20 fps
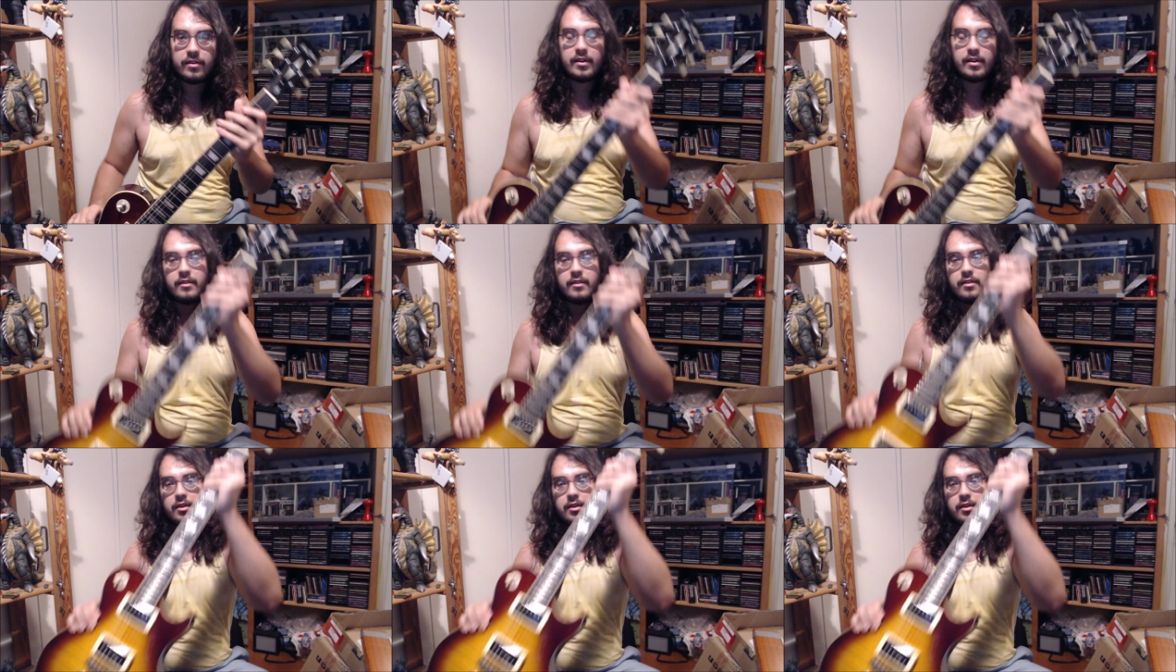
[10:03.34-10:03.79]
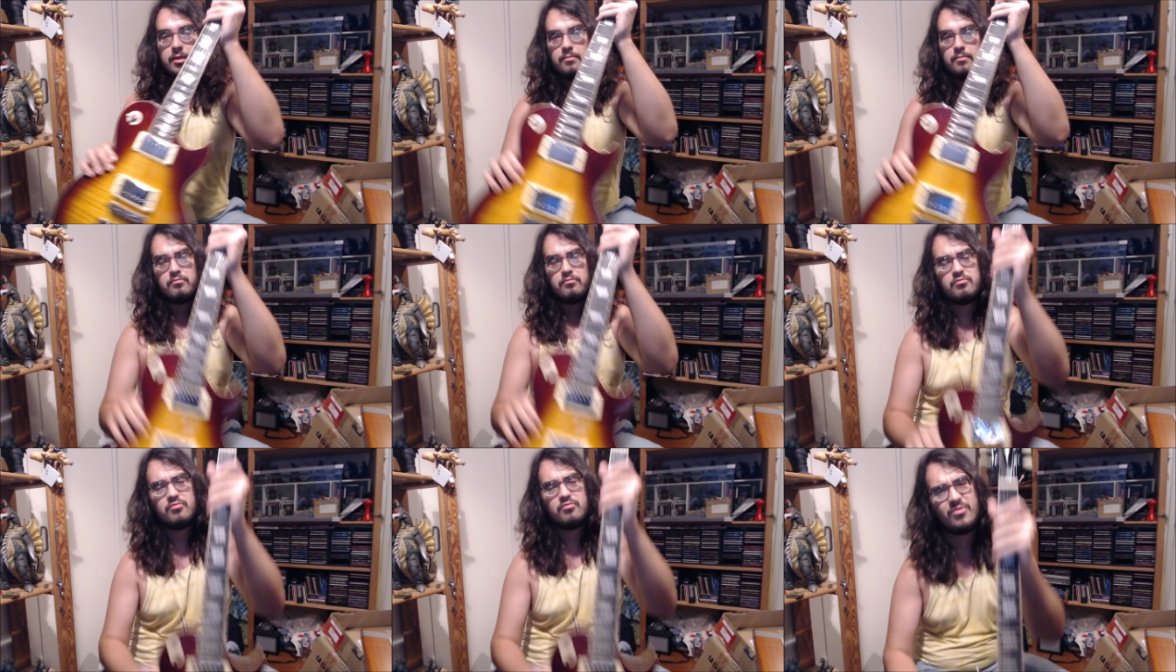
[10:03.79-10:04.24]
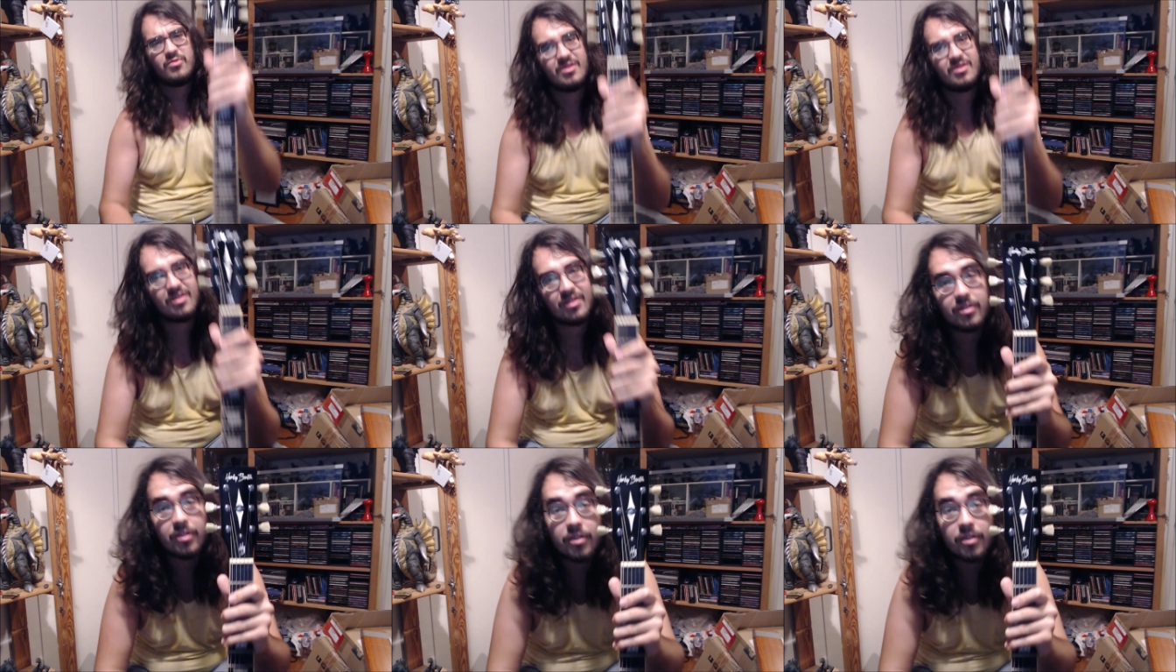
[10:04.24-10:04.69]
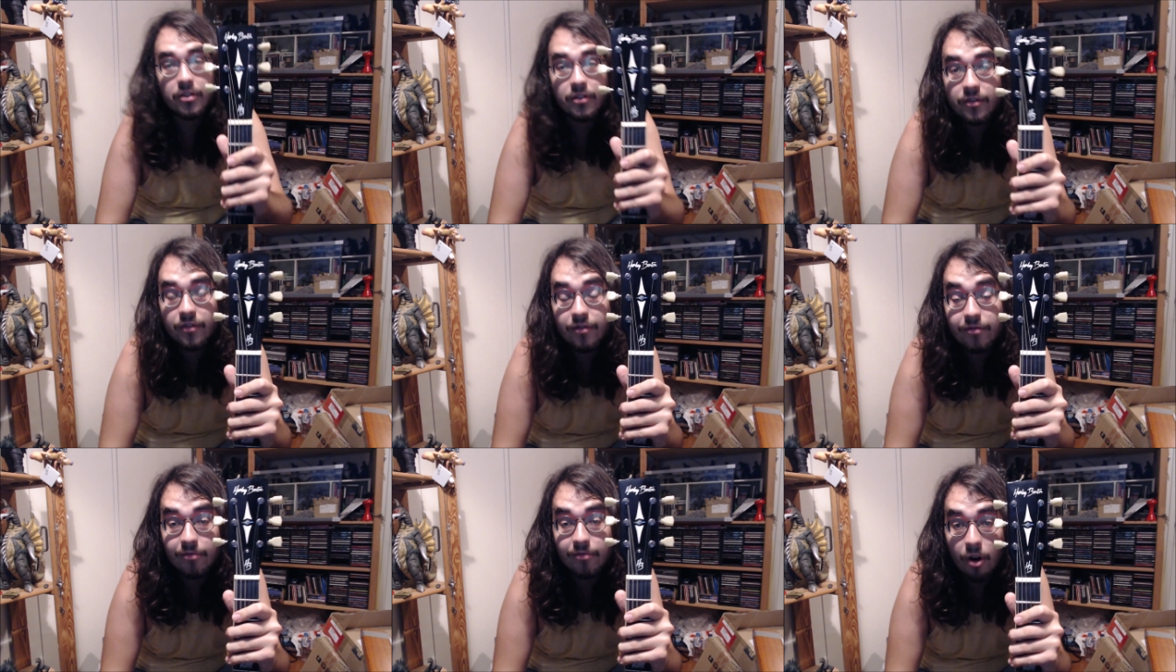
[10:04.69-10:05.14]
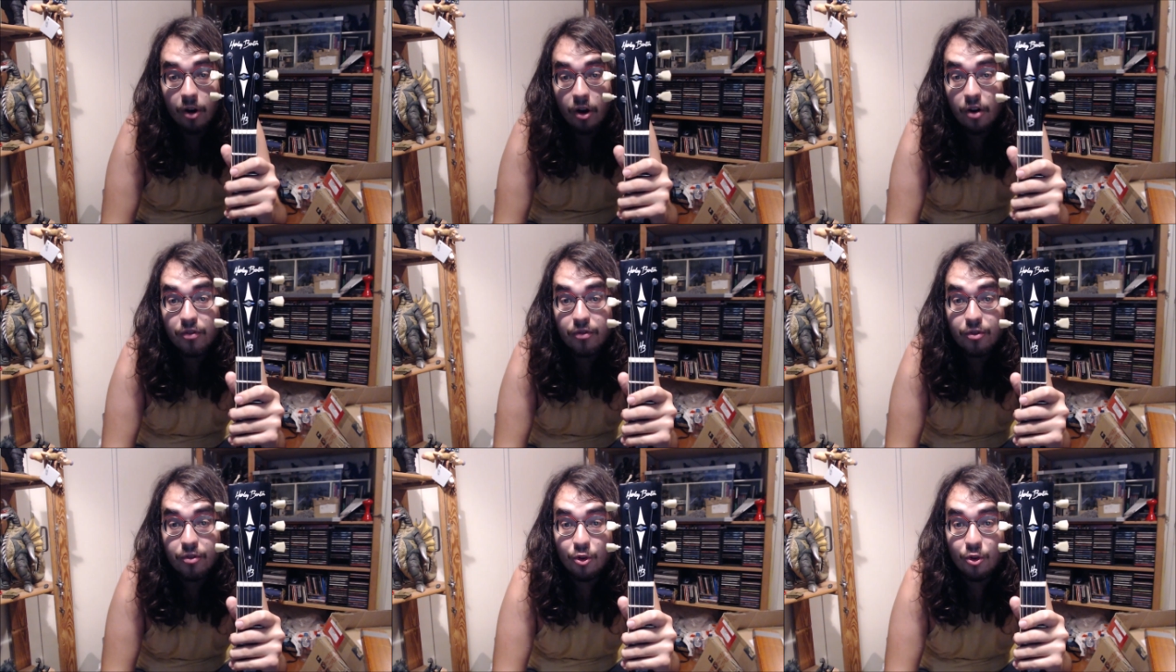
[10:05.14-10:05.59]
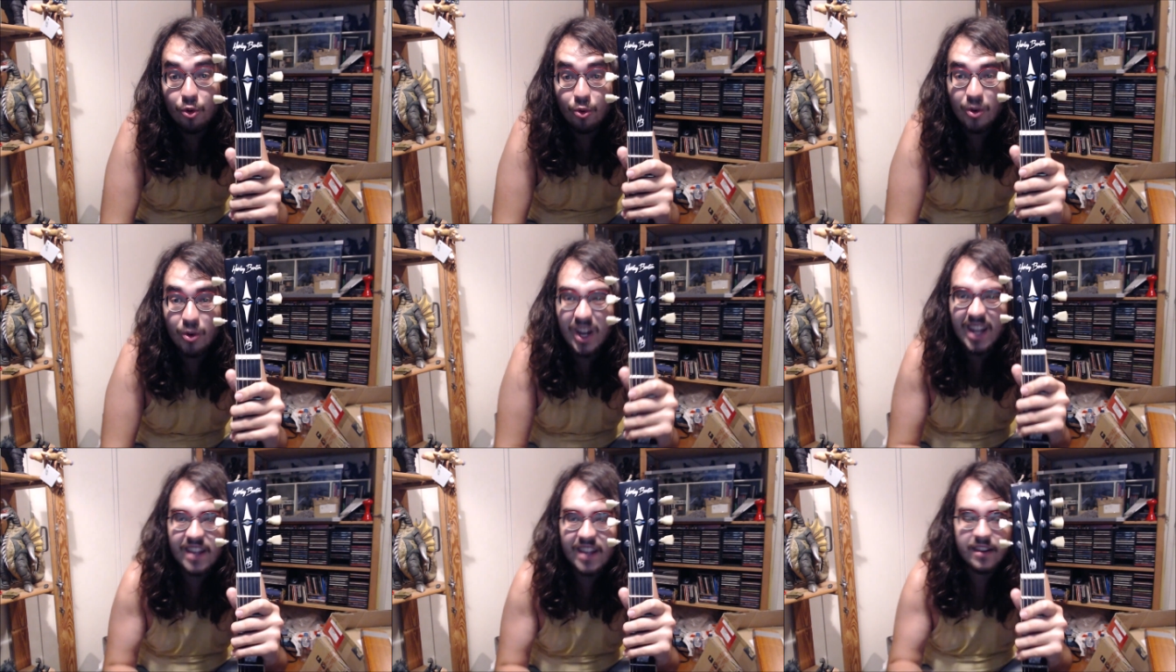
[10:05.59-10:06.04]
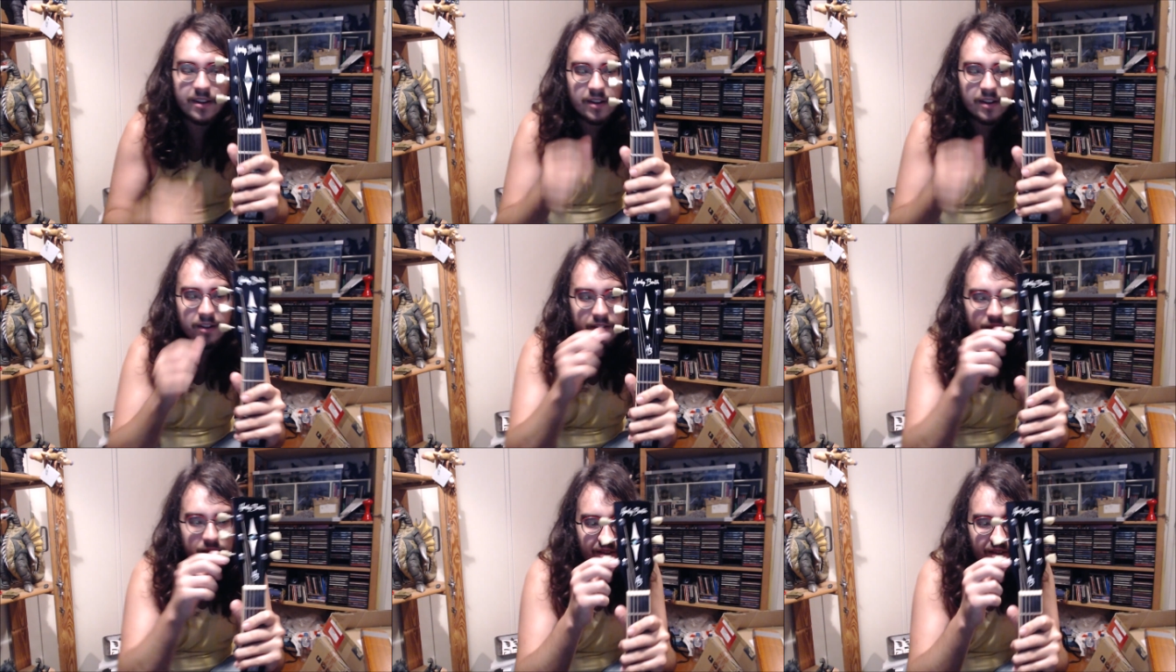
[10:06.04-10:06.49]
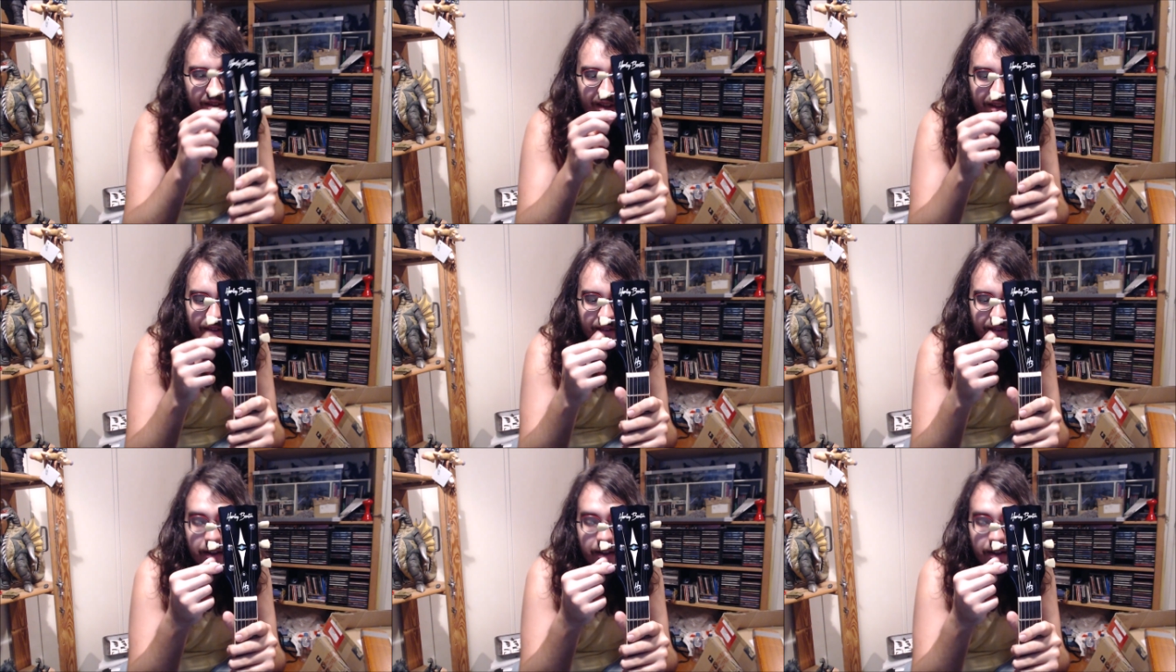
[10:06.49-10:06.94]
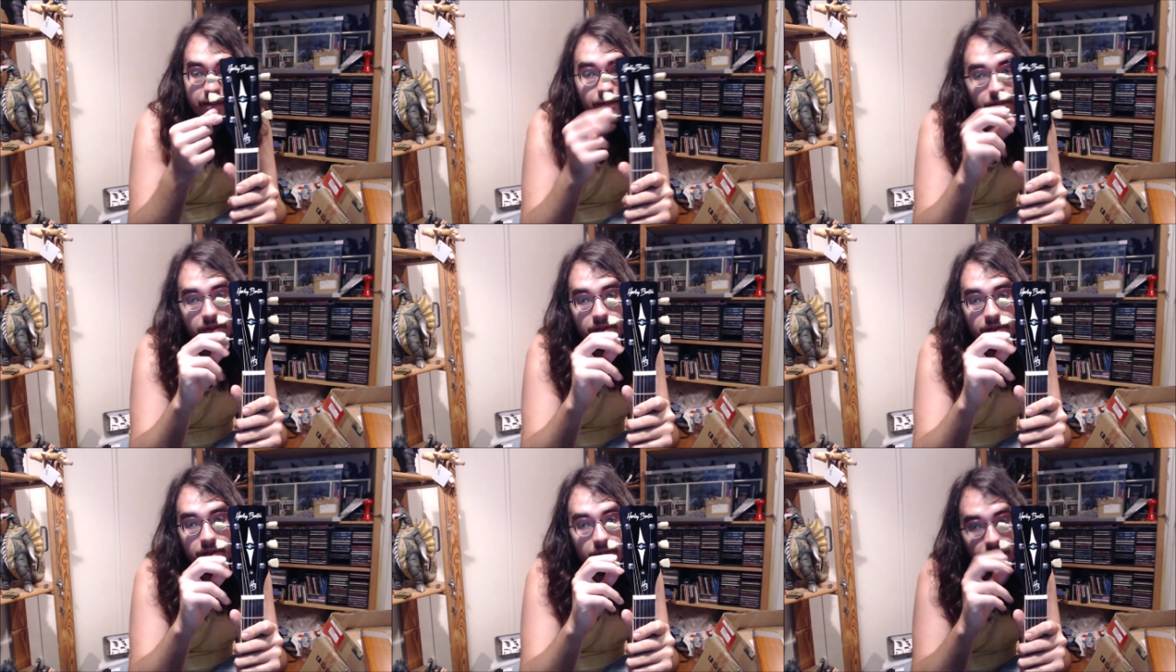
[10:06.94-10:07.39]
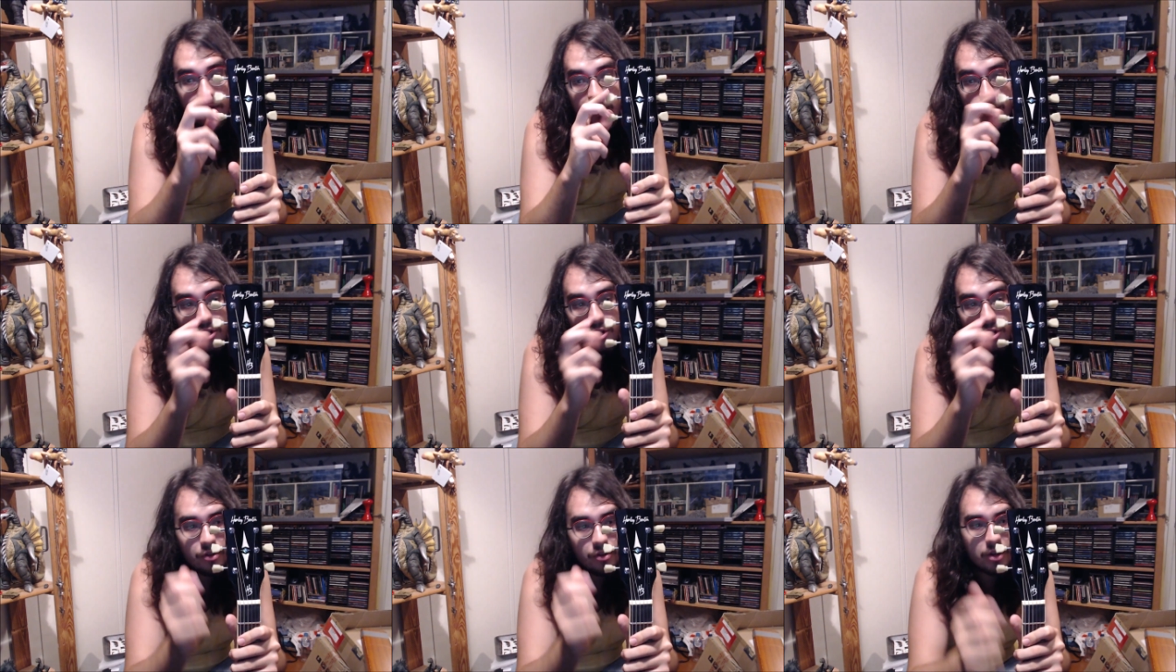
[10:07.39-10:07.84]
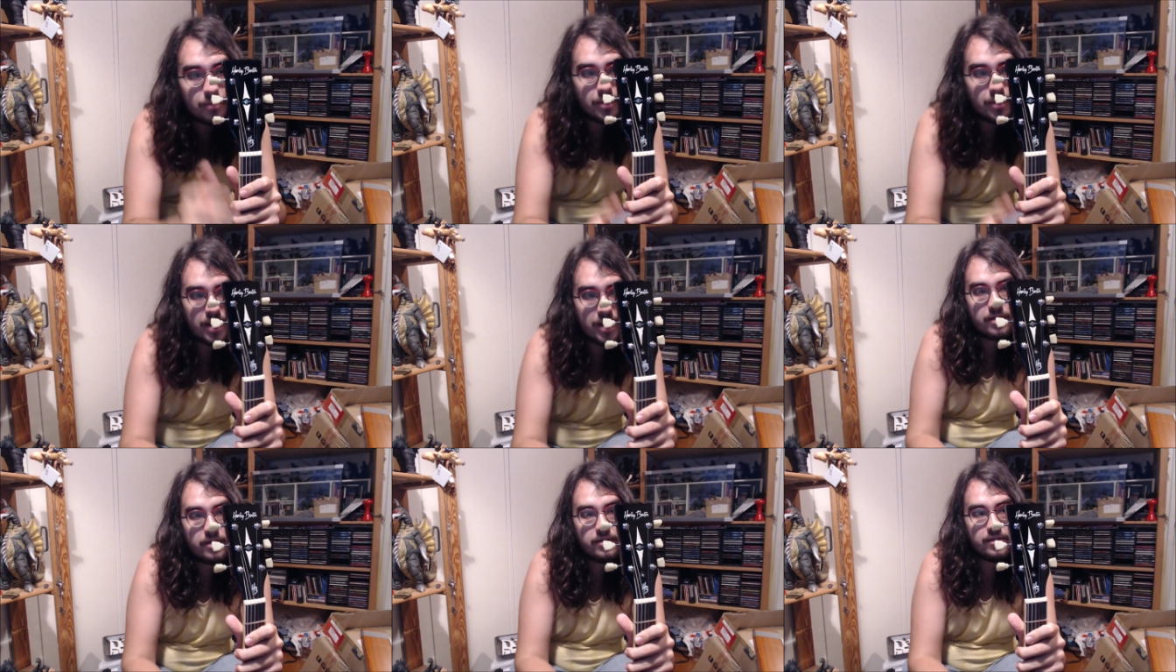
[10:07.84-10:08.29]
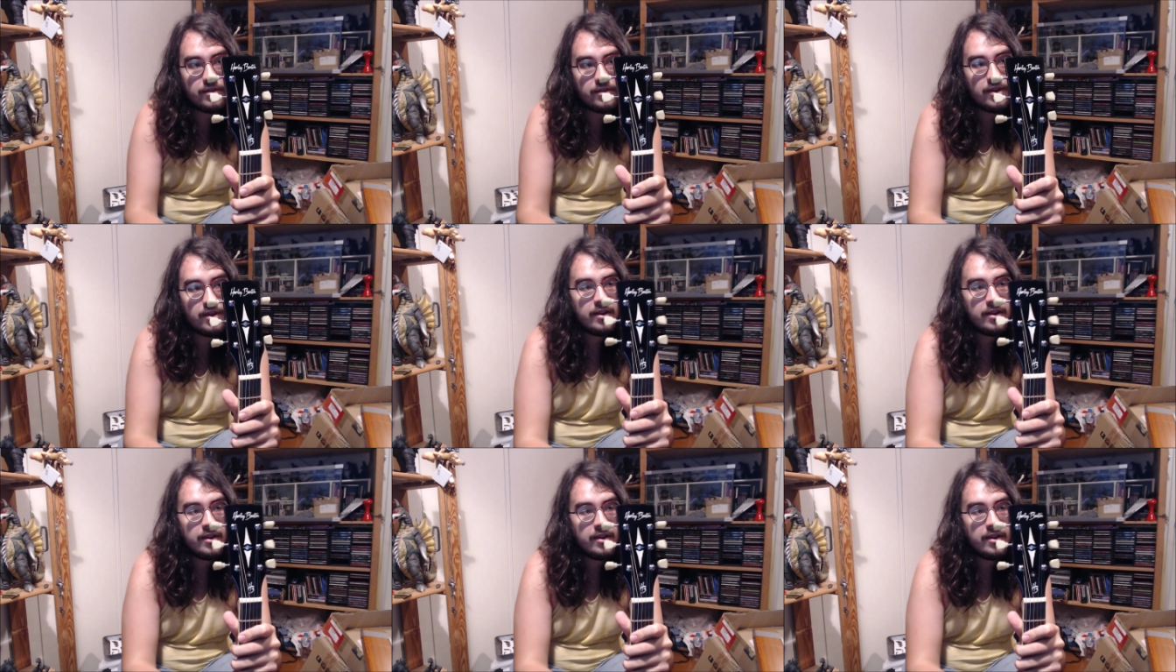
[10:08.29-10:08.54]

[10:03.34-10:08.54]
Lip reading: nice sort of off green, I'd say, for the tuning pegs.